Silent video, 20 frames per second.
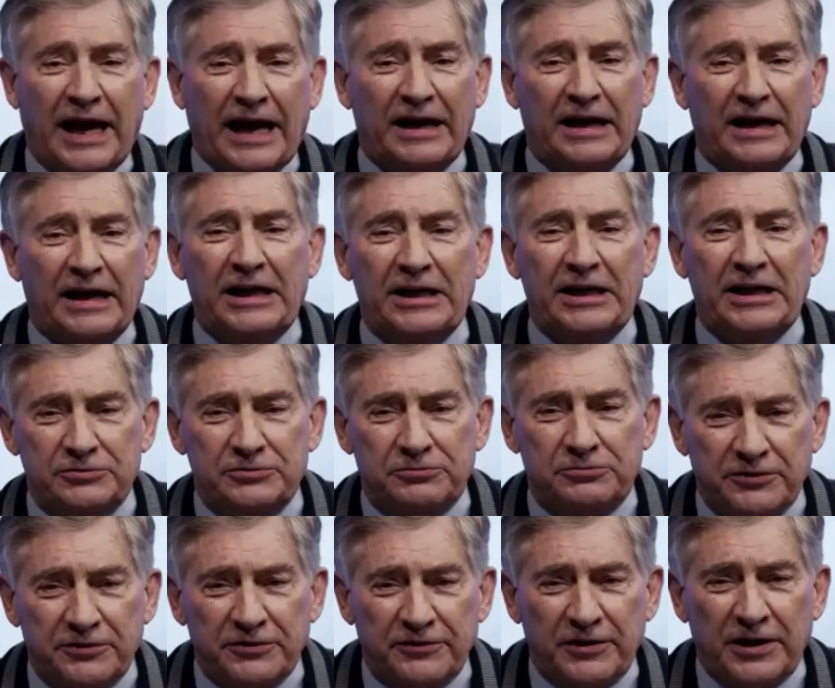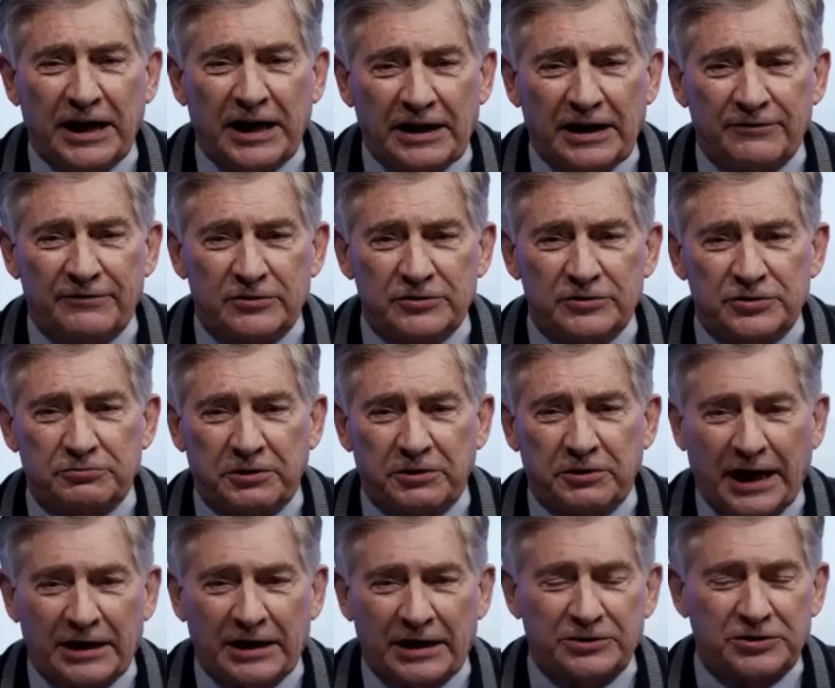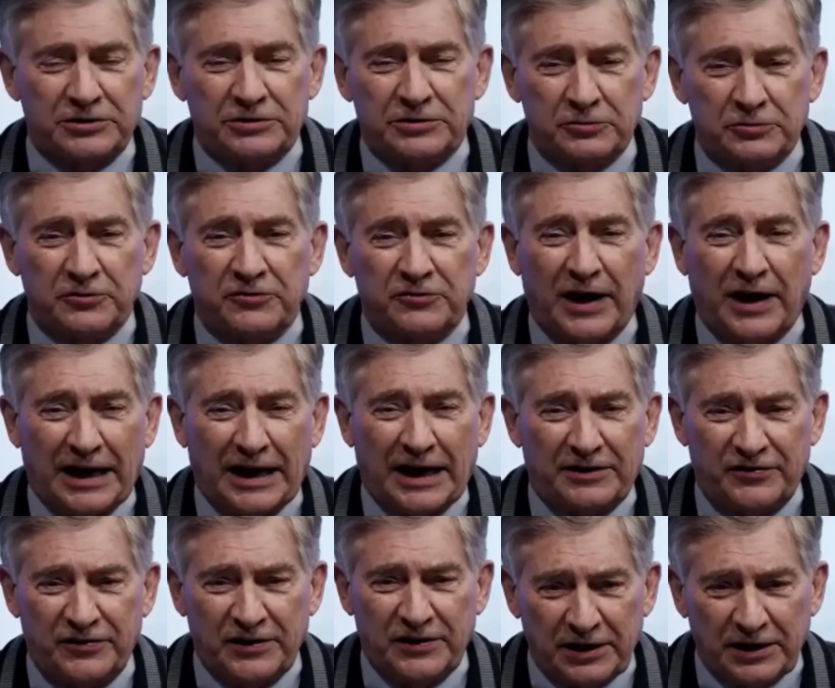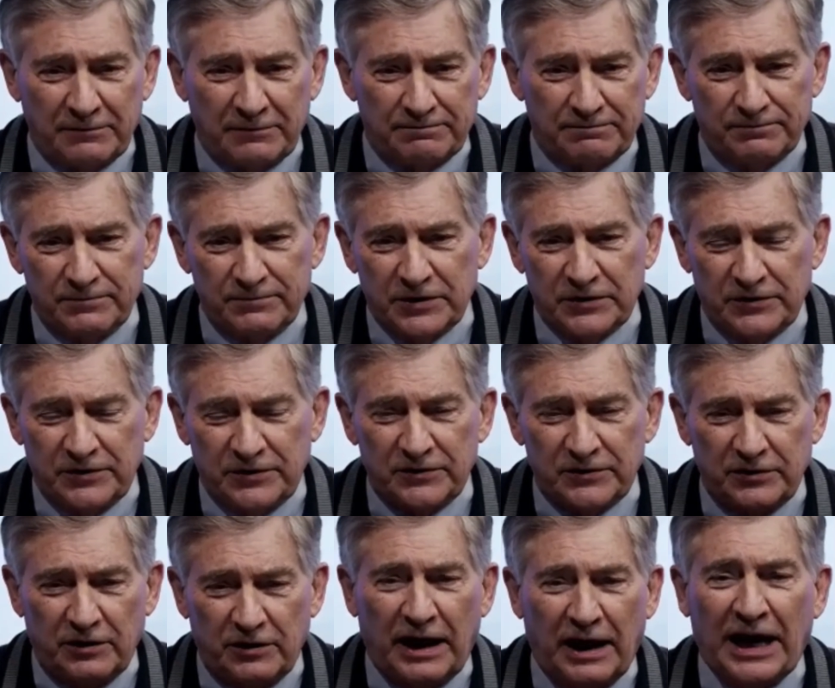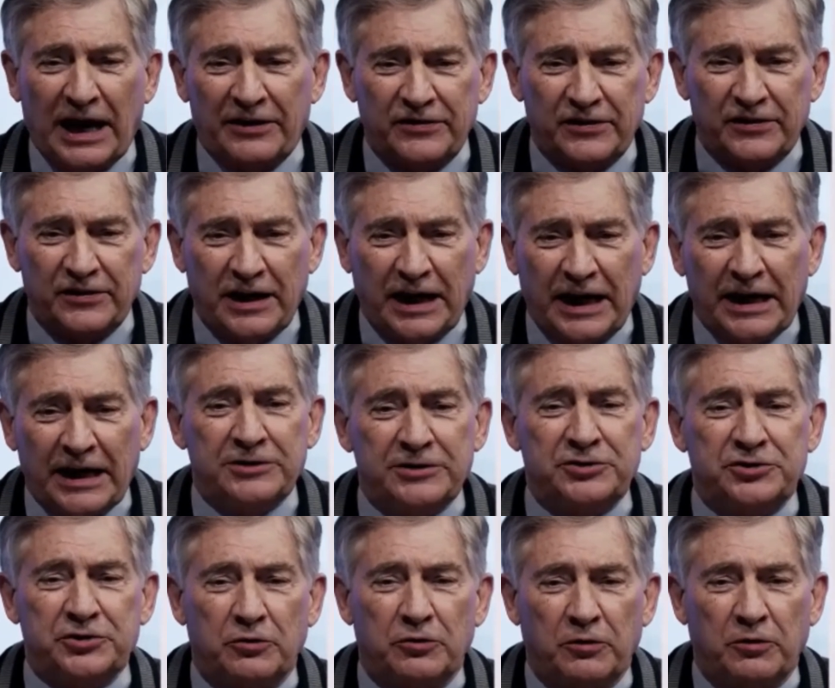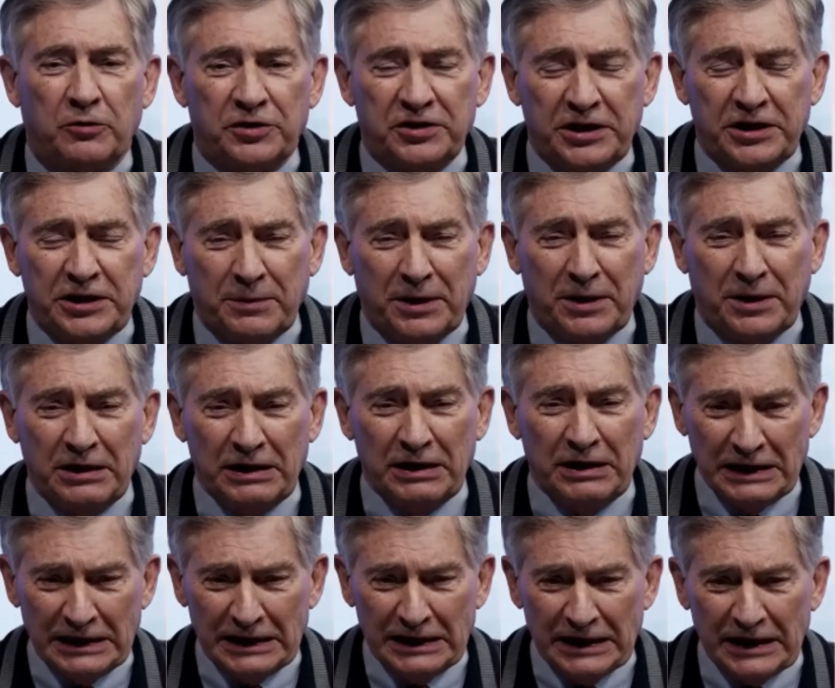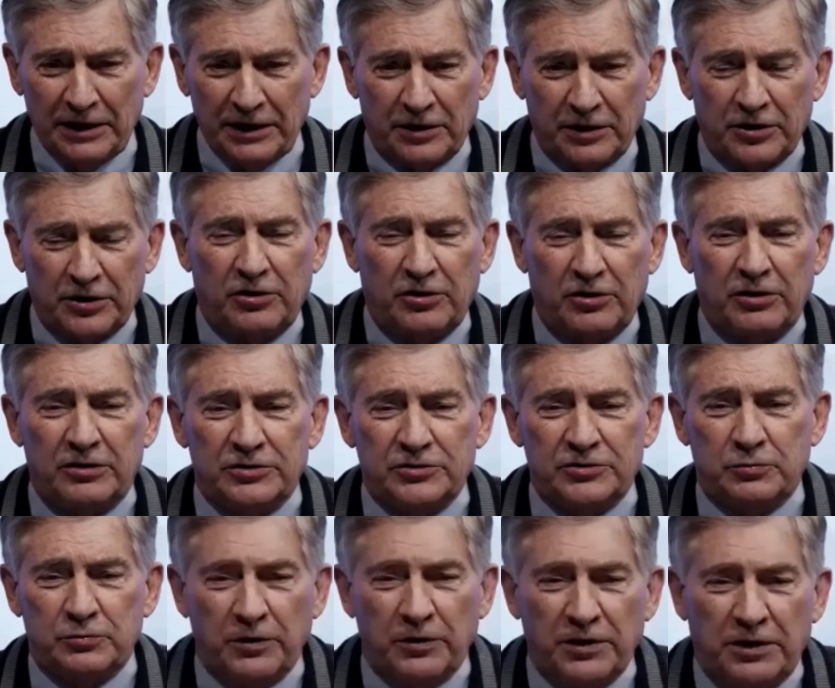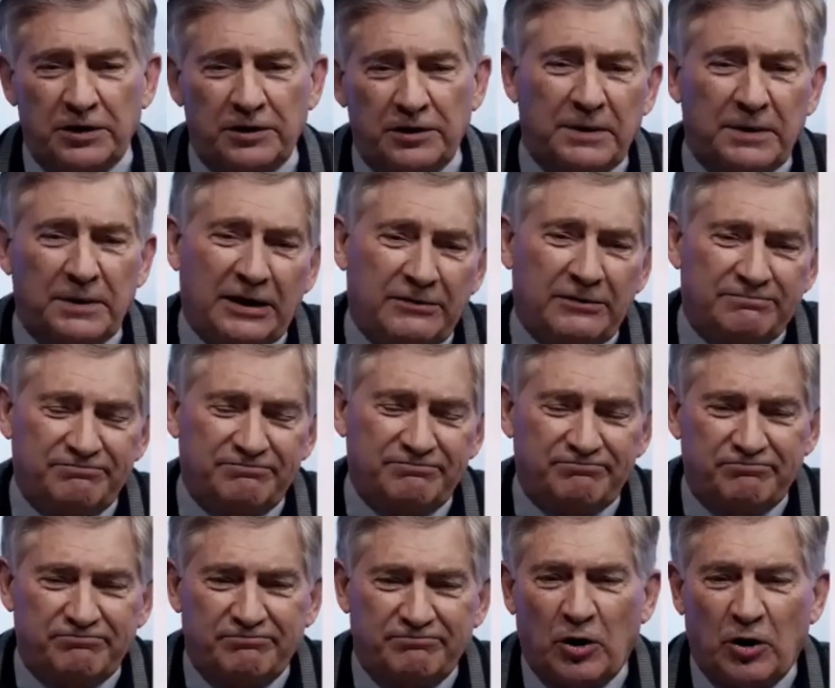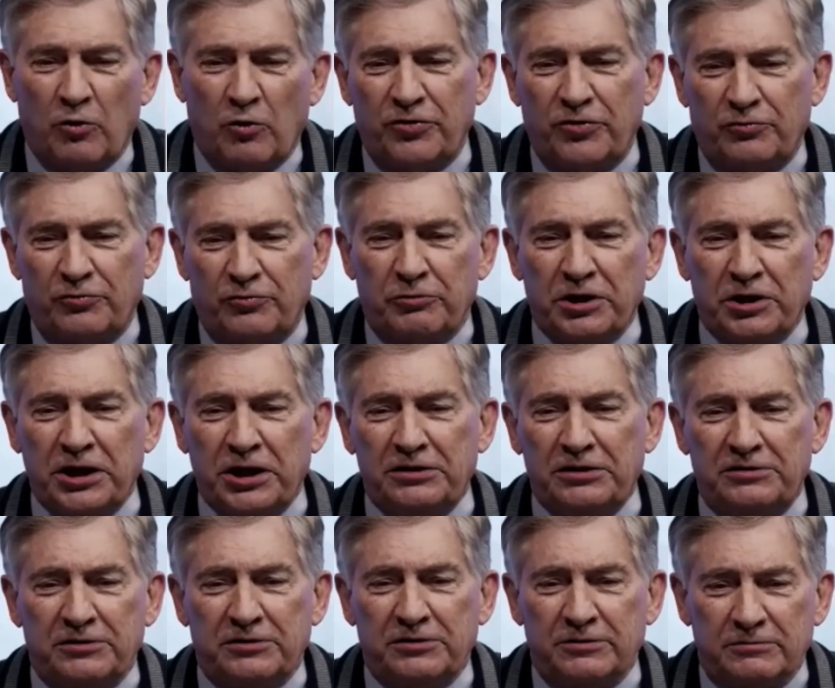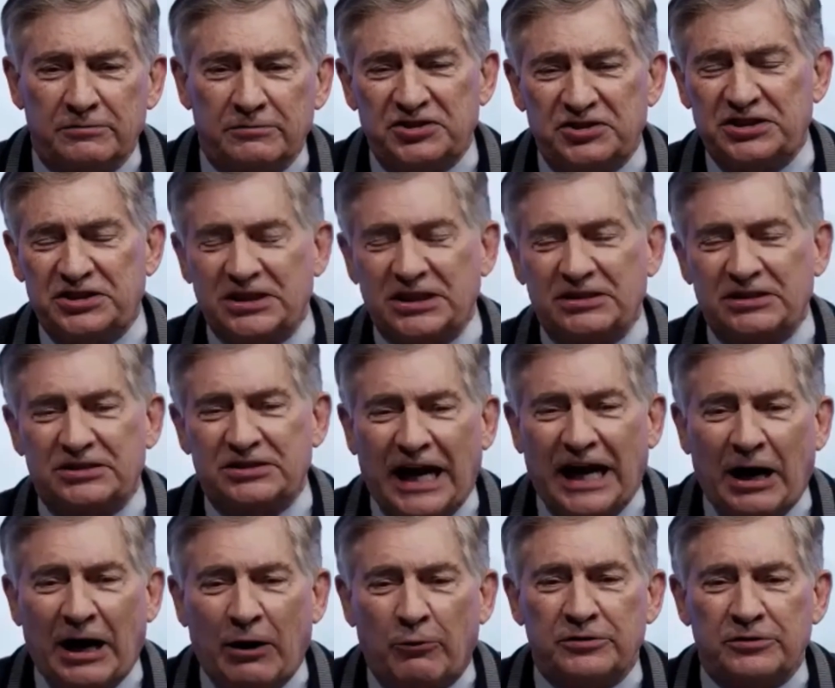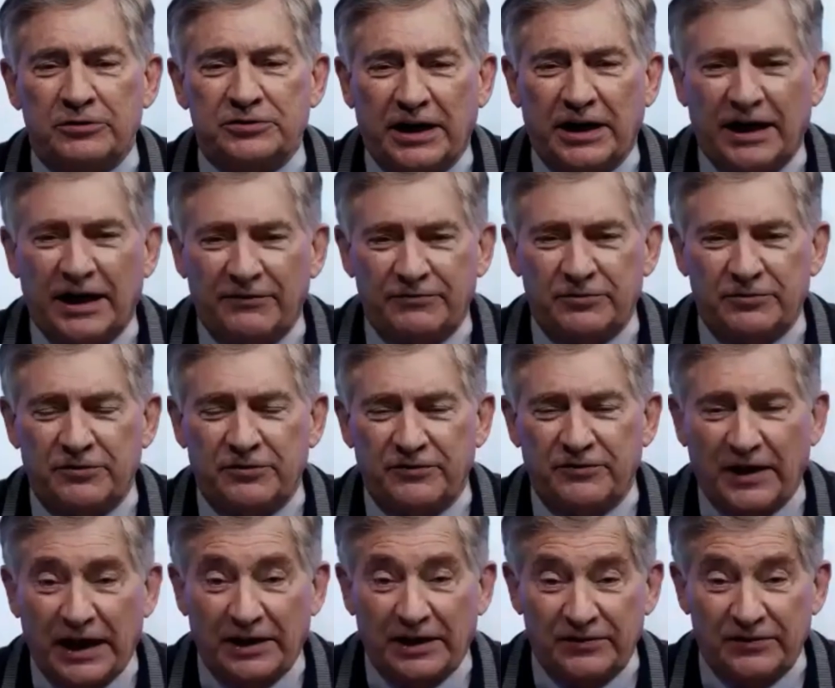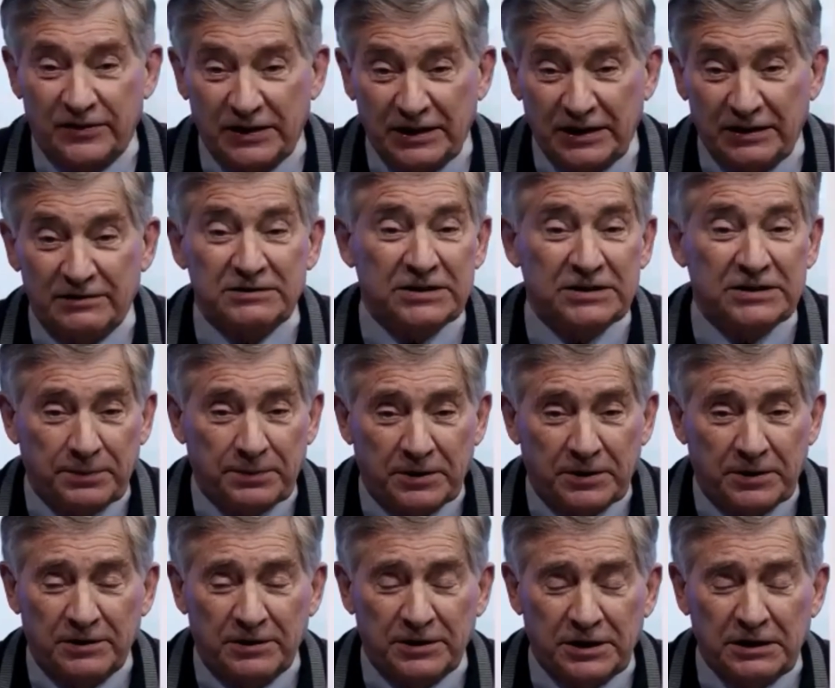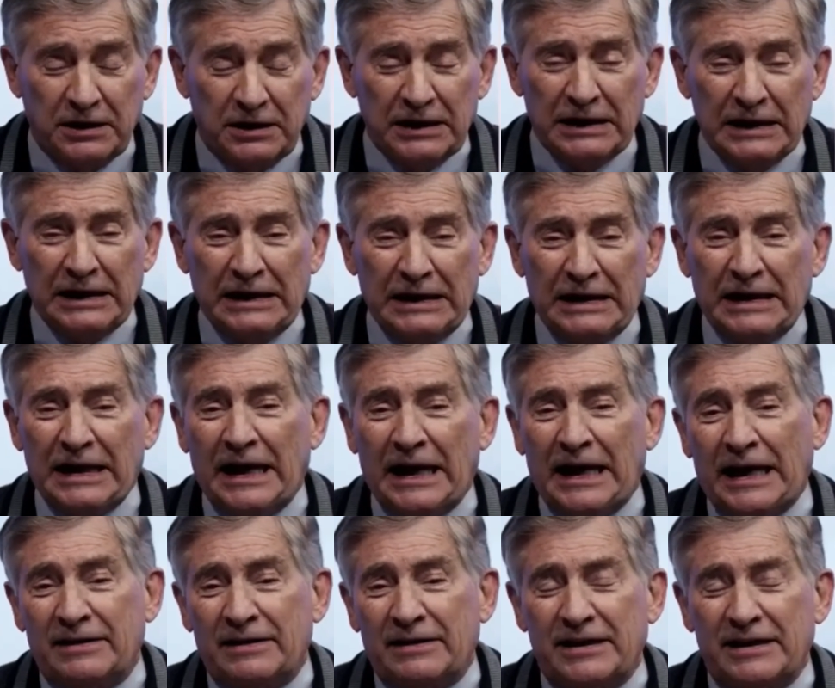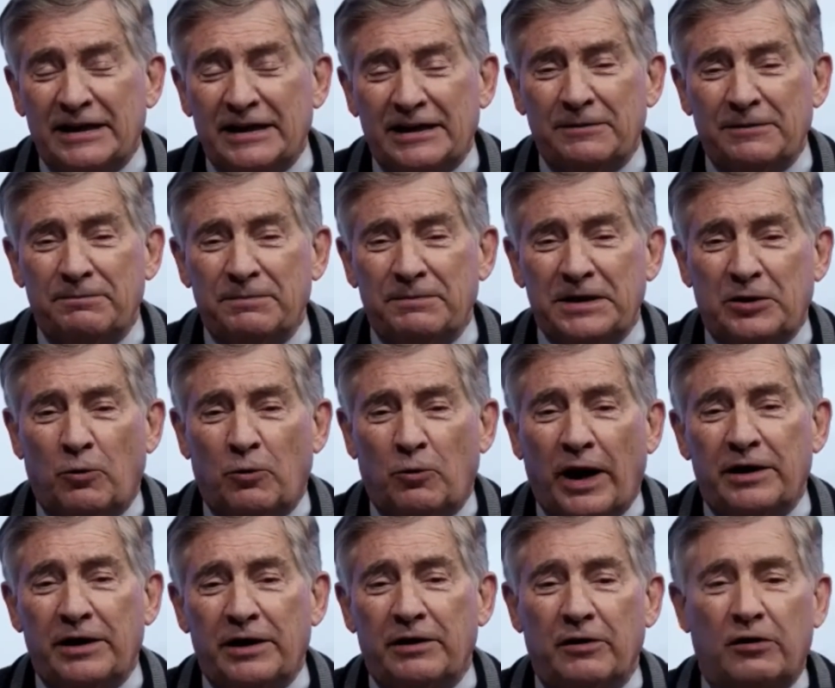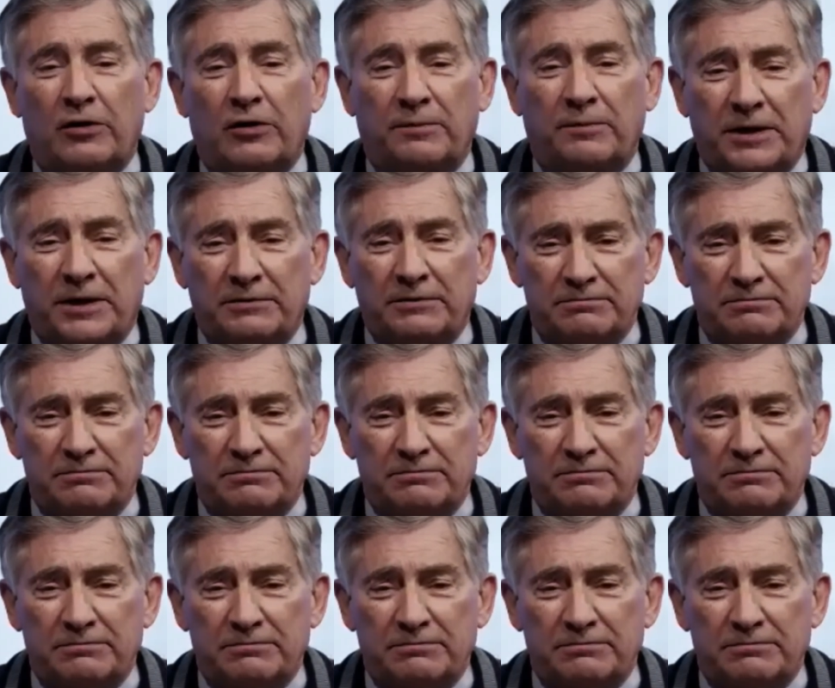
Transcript: a history of an adverse reaction to a vaccine. This is classic angioedema. It occurs within about 3 to 6 hours after a vaccine, typically, and it can be quite alarming.